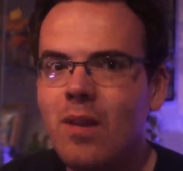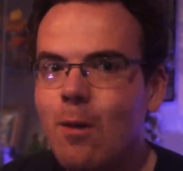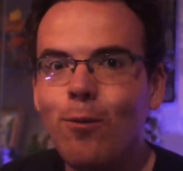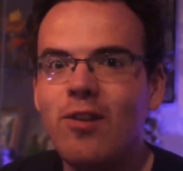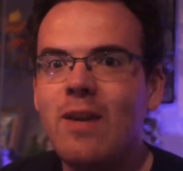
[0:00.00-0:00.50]
He
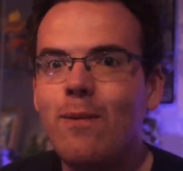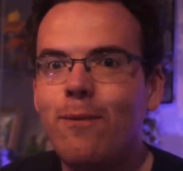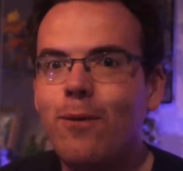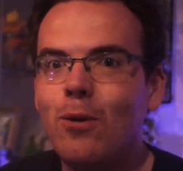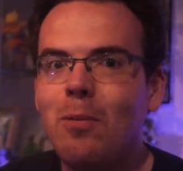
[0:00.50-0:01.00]
wasn't even
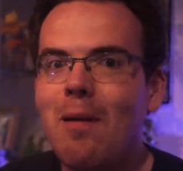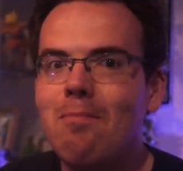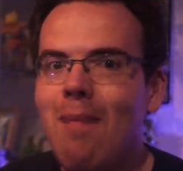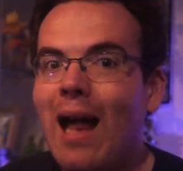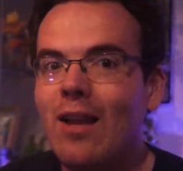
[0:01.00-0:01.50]
fueled by
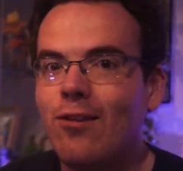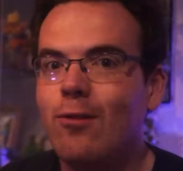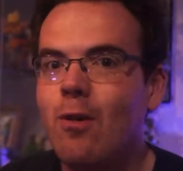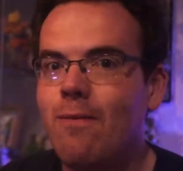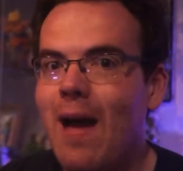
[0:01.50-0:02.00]
malice
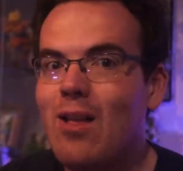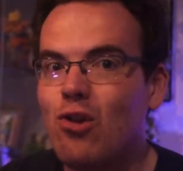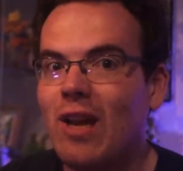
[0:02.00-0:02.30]
and revenge